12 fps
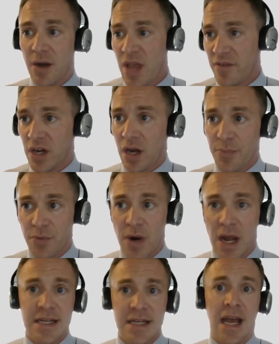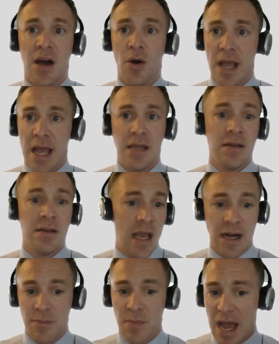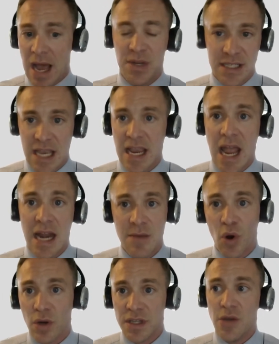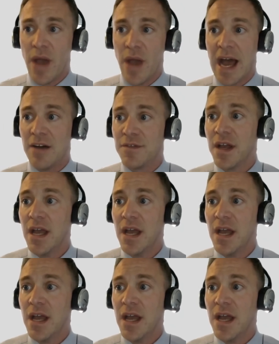We have a couple right now, and I'm happy to take any more that you have.